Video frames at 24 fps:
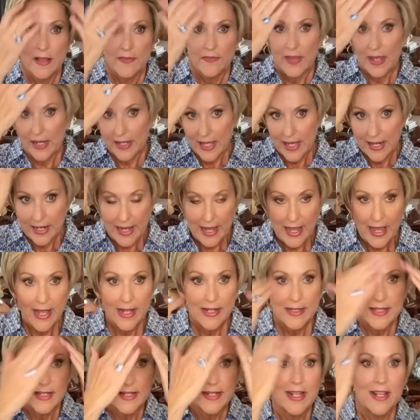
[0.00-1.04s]
that kind of
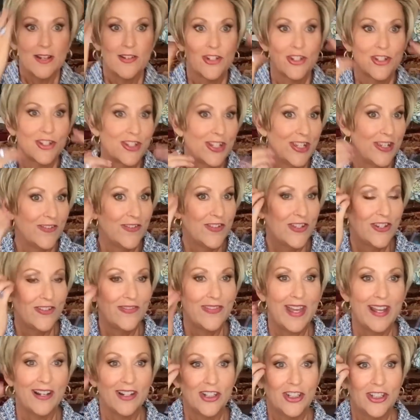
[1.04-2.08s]
adds it down, just gives you
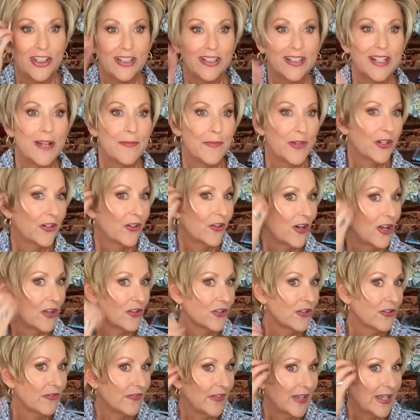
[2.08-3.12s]
that look coming
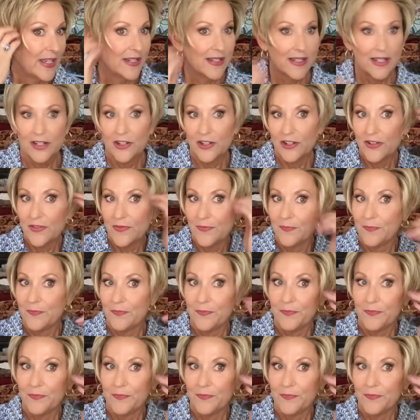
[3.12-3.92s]
across your face here.